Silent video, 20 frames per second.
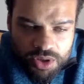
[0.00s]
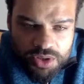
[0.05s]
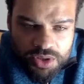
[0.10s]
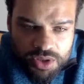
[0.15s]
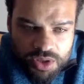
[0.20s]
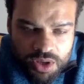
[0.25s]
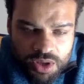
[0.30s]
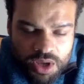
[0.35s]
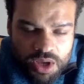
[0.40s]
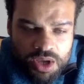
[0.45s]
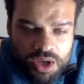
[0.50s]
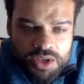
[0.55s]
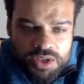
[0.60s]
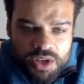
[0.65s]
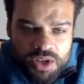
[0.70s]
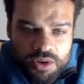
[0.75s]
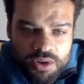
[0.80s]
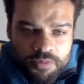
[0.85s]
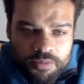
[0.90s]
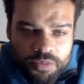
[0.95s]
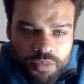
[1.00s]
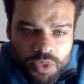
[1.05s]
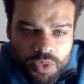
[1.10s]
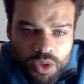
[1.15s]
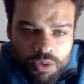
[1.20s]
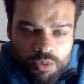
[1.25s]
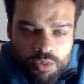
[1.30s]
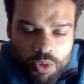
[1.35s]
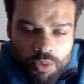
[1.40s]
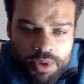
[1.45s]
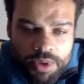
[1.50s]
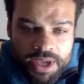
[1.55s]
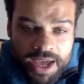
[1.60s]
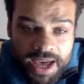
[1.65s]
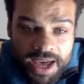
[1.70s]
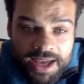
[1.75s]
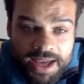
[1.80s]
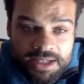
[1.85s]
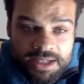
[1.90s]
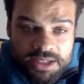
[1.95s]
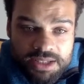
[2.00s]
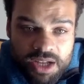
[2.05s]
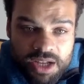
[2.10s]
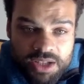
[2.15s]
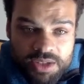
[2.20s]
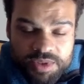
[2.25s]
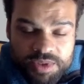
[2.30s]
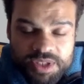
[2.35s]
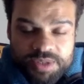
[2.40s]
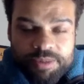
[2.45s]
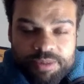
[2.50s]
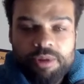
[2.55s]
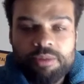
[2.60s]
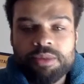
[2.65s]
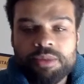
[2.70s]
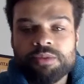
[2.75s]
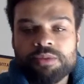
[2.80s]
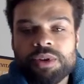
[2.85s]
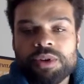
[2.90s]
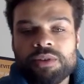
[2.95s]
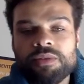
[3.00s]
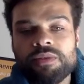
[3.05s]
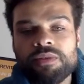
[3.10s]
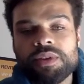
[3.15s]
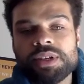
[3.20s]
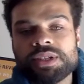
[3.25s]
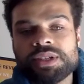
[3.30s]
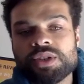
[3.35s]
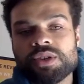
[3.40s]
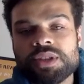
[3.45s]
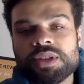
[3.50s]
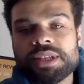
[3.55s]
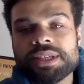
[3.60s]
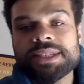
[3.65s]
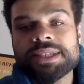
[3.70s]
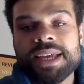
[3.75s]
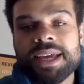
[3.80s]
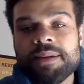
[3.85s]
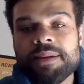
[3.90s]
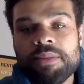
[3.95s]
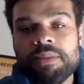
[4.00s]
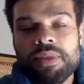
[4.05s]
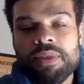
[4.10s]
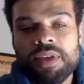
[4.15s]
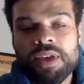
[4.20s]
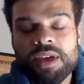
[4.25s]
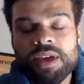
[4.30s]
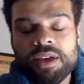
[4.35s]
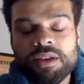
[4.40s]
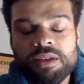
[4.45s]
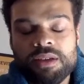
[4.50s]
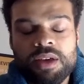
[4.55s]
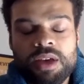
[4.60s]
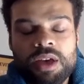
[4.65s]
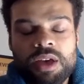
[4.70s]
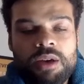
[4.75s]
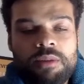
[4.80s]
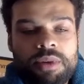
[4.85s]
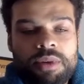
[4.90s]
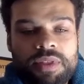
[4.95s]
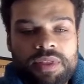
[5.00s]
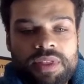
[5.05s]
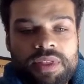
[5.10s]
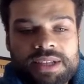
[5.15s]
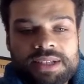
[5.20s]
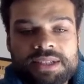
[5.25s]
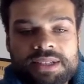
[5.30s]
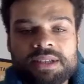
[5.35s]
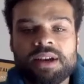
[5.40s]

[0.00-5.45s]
Good. So what we can start to experiment with is do the same thing, but this